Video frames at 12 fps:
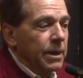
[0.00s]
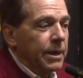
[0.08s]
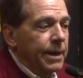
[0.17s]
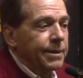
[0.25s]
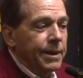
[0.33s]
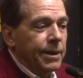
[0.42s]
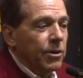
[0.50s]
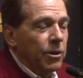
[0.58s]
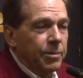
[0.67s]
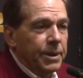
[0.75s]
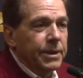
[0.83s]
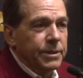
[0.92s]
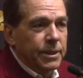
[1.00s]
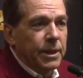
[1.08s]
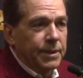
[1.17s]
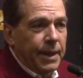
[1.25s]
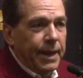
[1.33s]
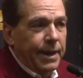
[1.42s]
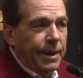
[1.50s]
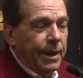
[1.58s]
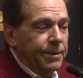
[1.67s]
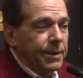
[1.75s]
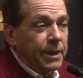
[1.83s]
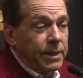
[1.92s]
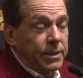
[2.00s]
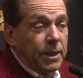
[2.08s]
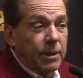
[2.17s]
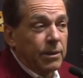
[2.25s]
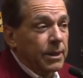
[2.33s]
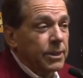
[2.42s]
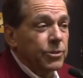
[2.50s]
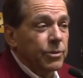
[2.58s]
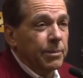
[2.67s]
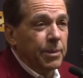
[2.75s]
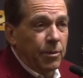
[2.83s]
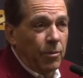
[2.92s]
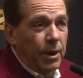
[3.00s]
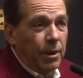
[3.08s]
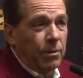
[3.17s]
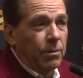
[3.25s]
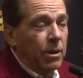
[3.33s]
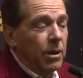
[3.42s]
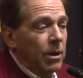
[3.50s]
And I think Kirby has done that, and I think he's done it extremely well.